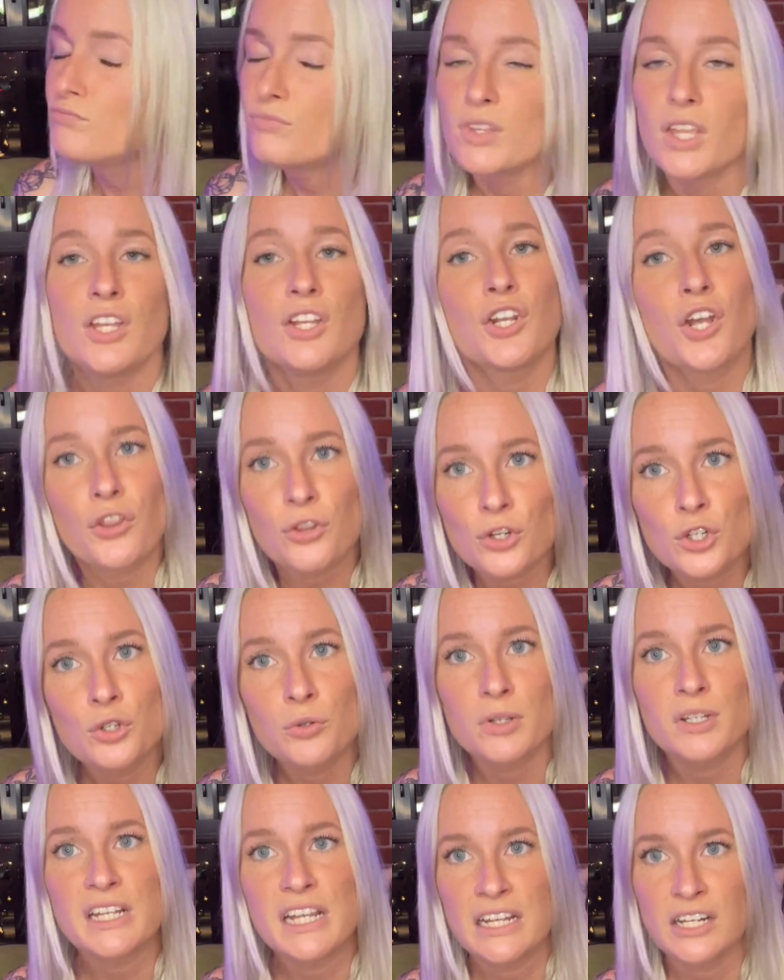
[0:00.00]
another
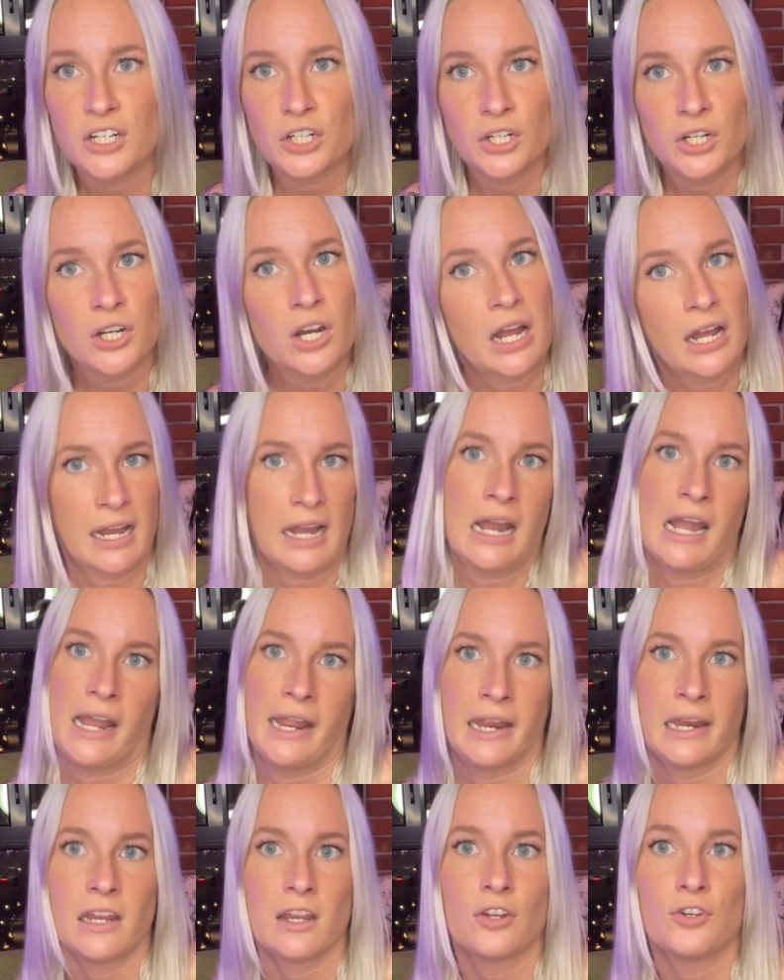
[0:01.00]
creator
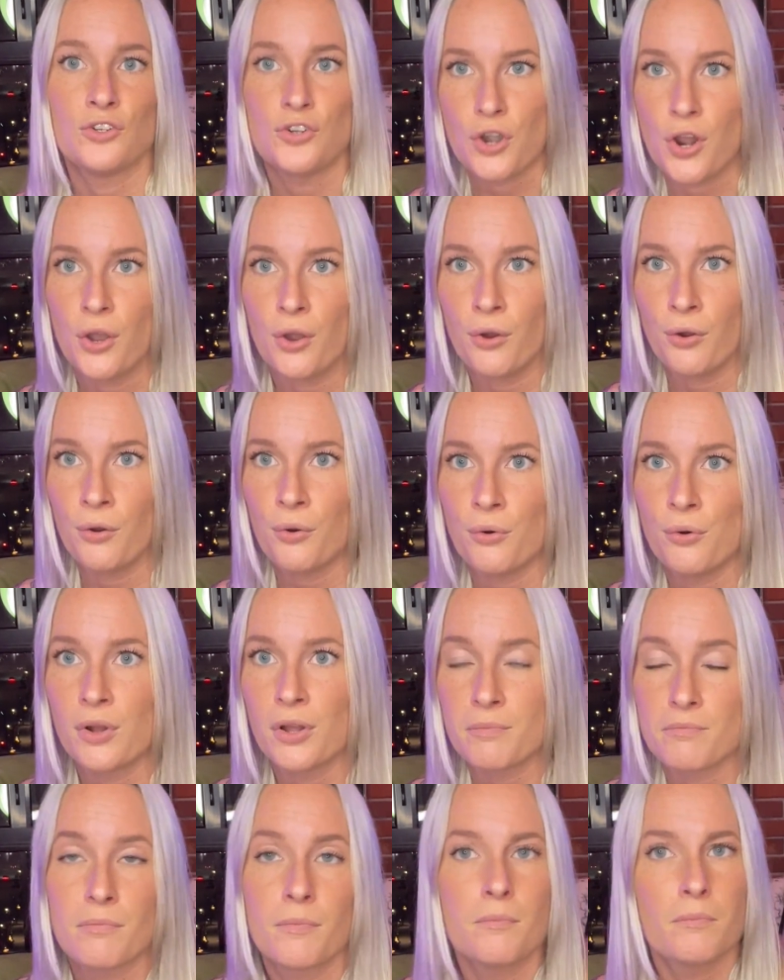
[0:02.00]
I know
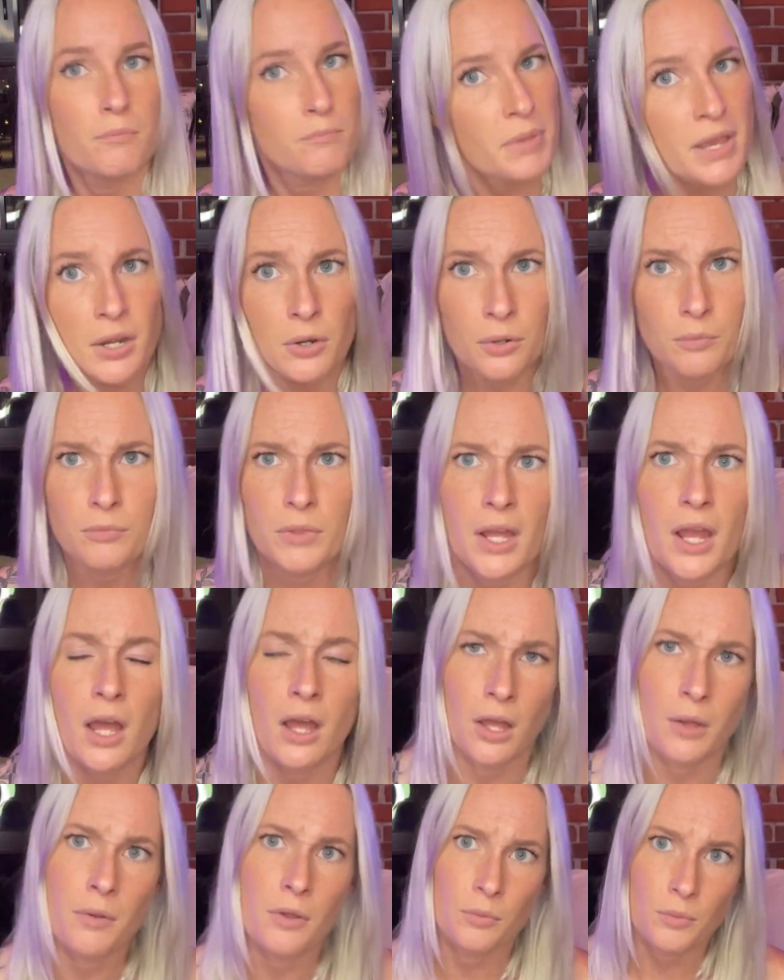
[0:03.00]

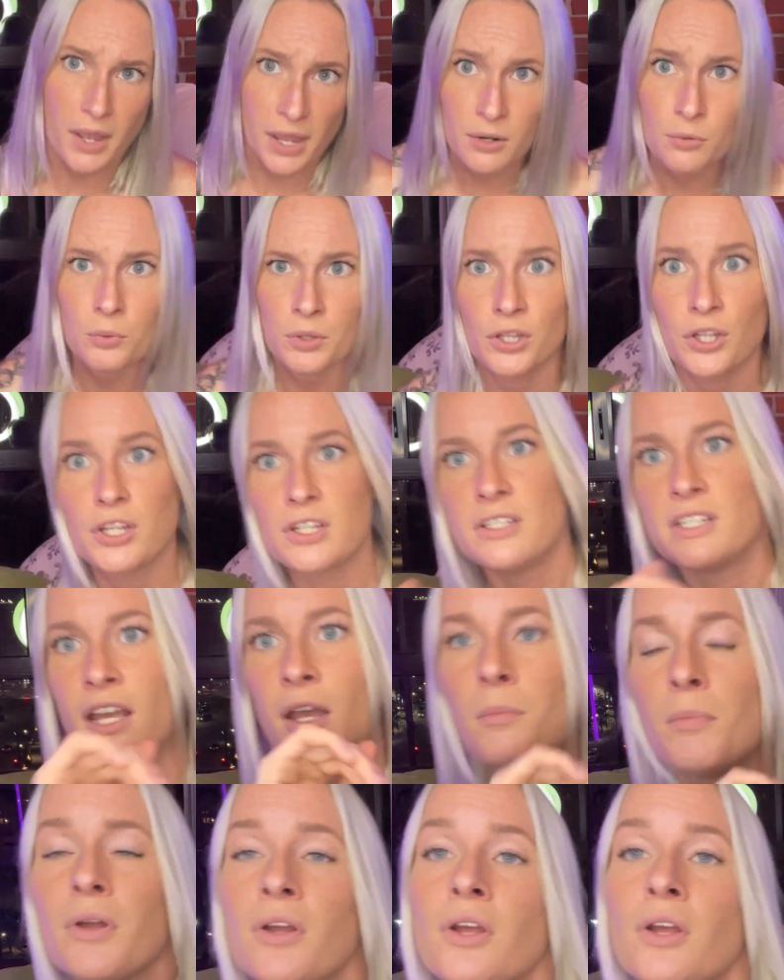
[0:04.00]
had a really good tip.